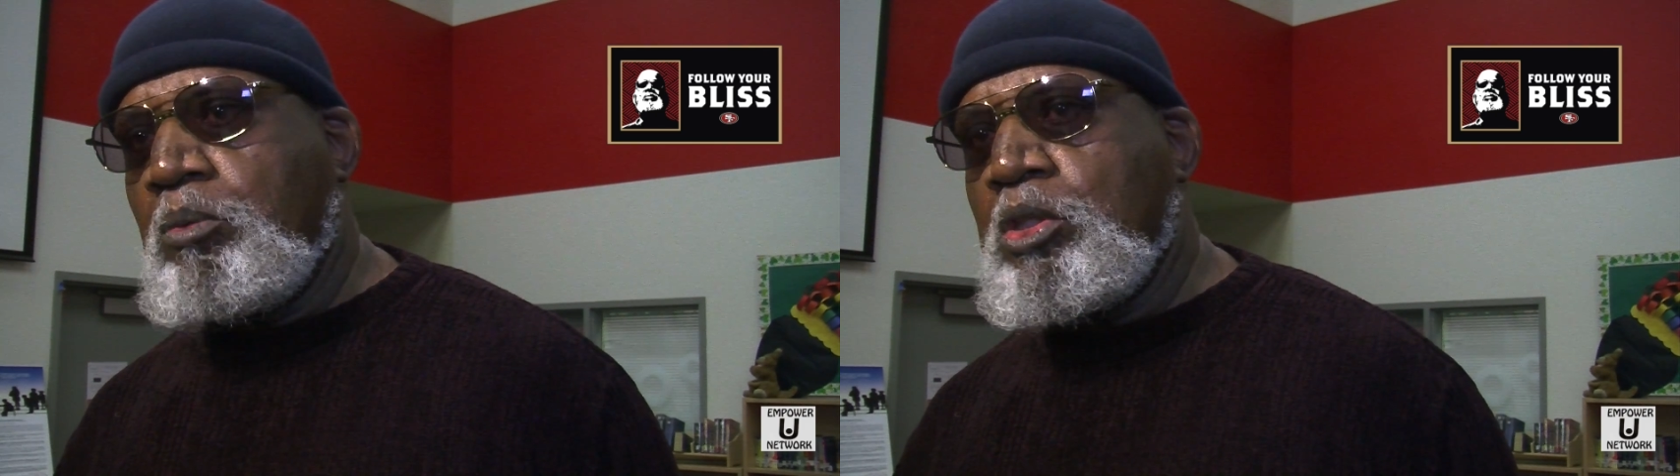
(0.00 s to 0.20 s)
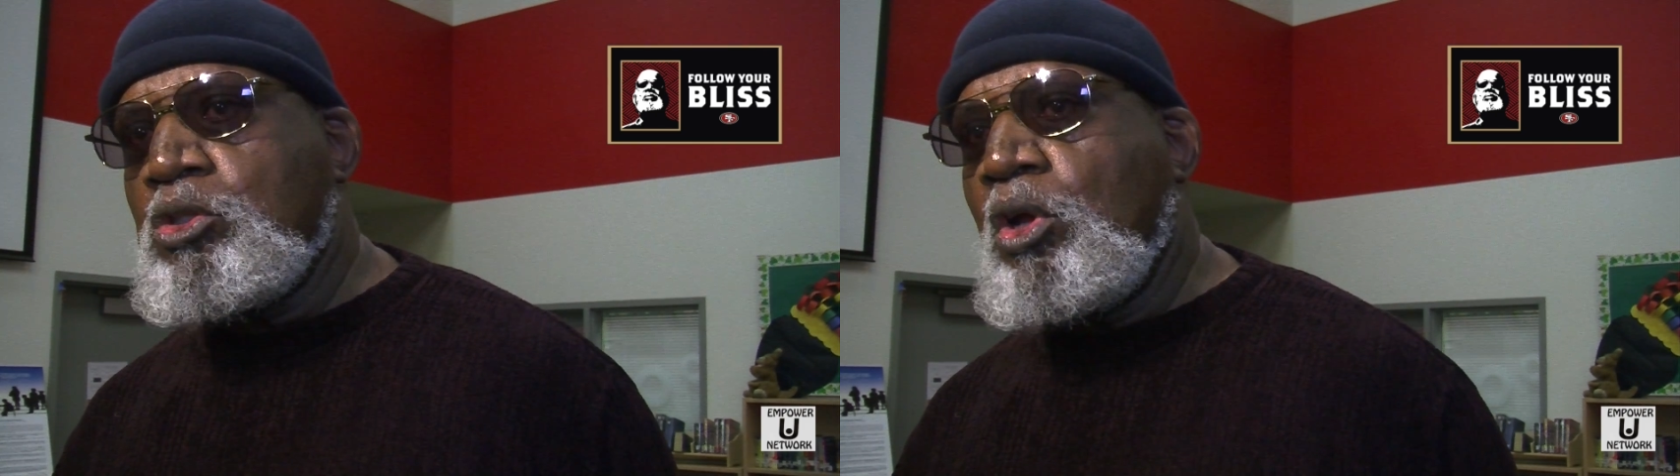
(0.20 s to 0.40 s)

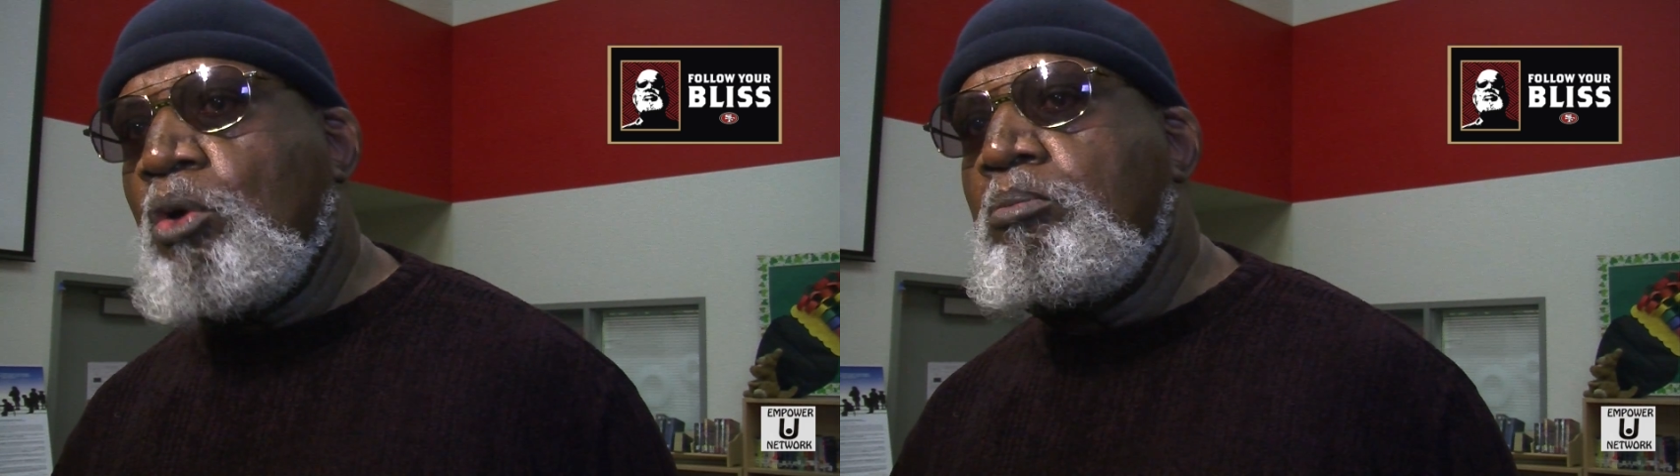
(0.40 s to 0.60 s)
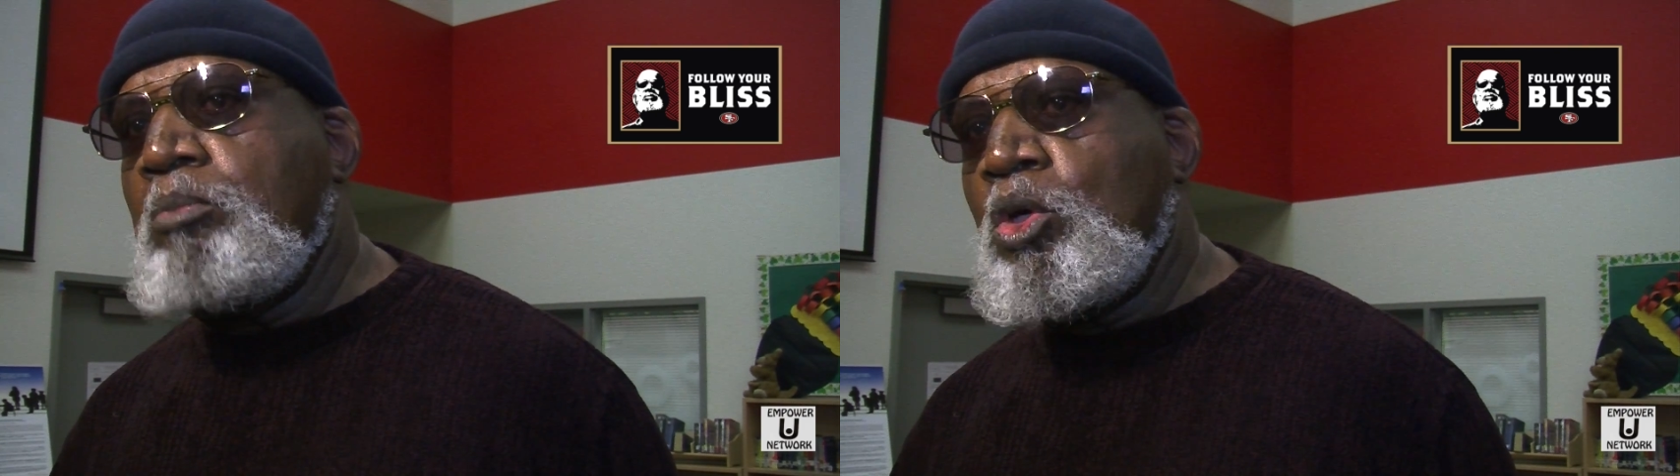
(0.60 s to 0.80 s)
there was
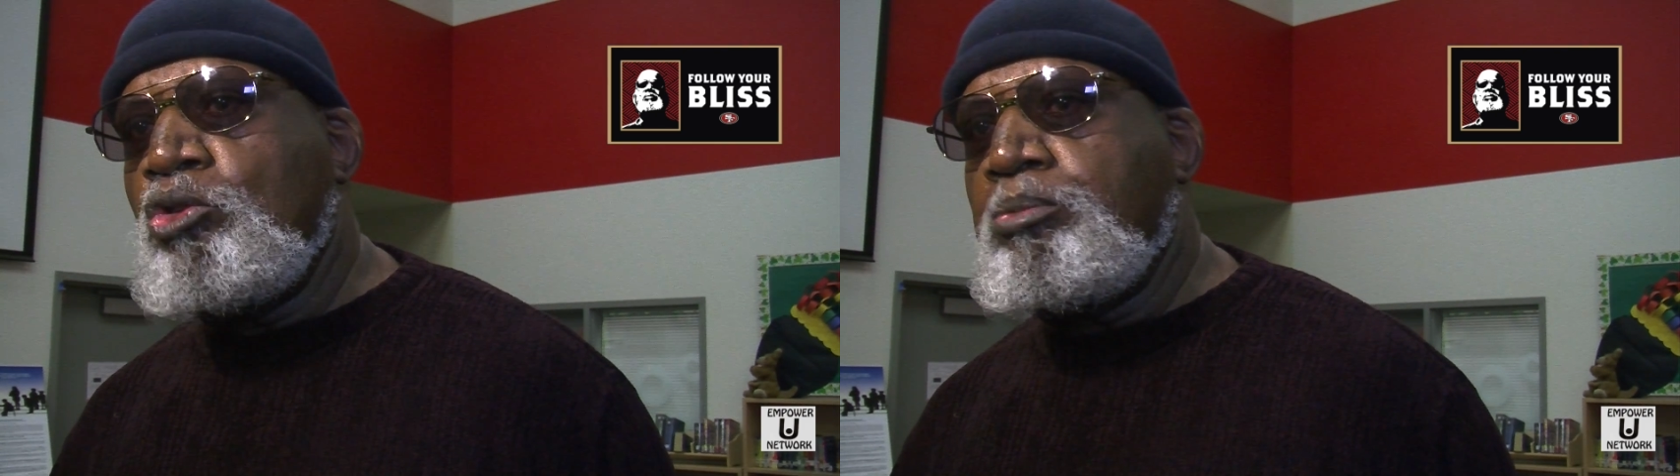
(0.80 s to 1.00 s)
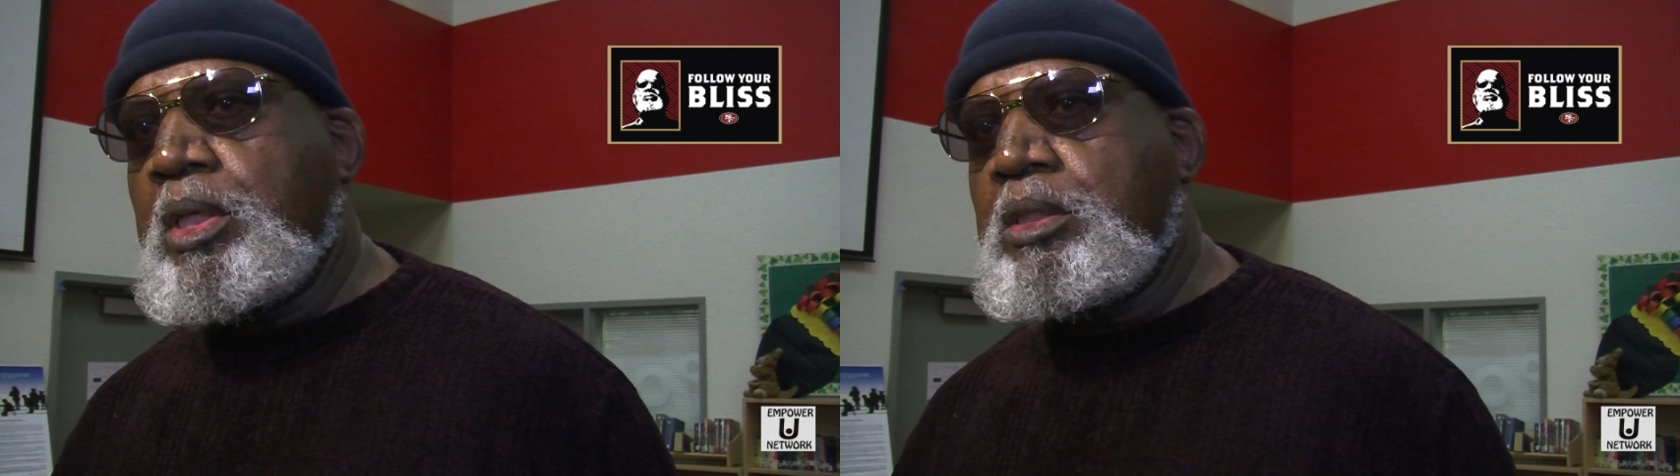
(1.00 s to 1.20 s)
no
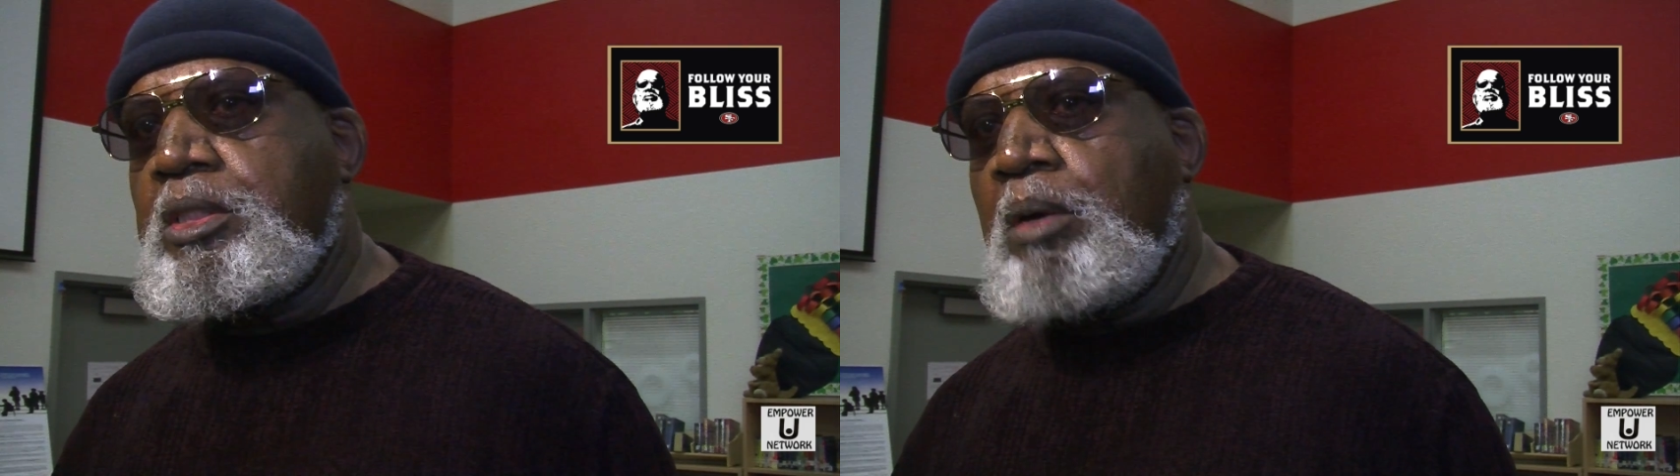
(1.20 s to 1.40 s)
movement,